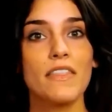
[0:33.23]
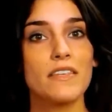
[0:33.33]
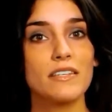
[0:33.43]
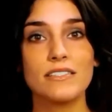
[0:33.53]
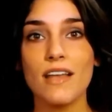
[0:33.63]

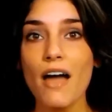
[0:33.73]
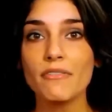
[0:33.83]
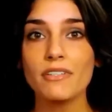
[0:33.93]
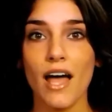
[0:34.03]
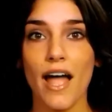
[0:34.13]
that does
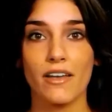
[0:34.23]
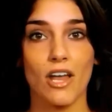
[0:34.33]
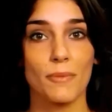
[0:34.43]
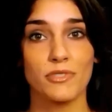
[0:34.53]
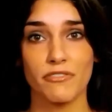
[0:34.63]
not rely on
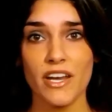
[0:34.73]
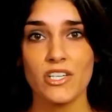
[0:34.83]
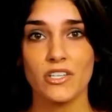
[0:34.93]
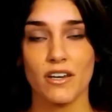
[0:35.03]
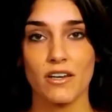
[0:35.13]

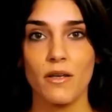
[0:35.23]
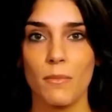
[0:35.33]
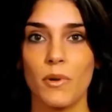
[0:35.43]
observation,